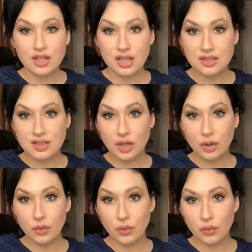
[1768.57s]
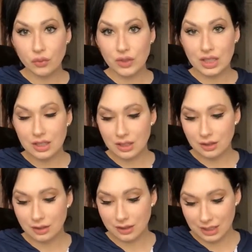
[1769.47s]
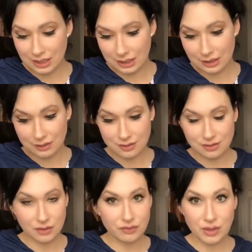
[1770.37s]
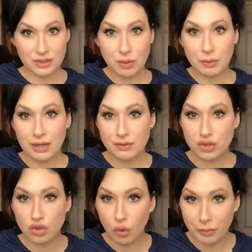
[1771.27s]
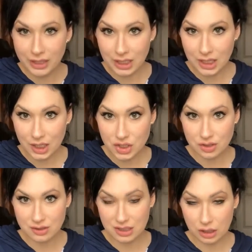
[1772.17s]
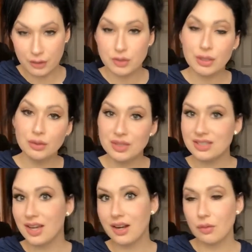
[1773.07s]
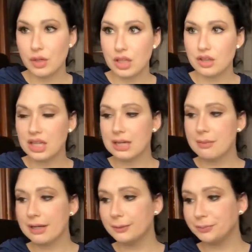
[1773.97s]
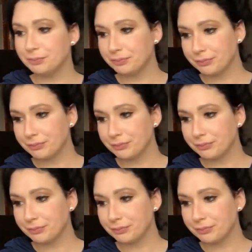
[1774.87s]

And so the Acadians, that's why we have so many Cajuns here. That's why Louisiana, when they think about